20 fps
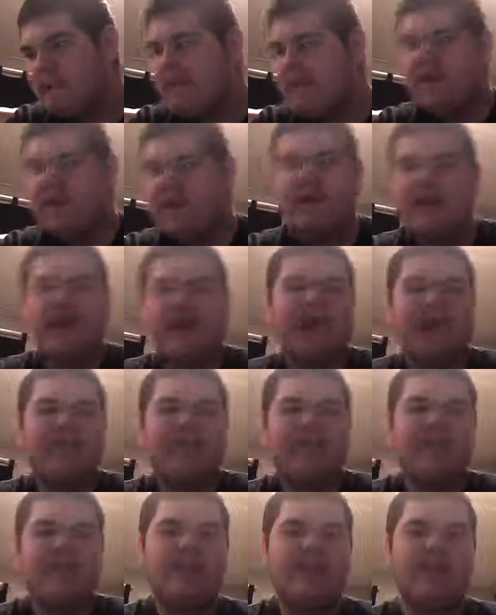Yeah, okay.
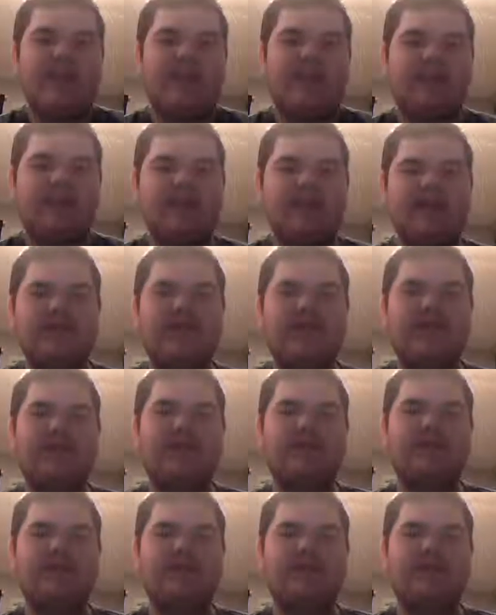So,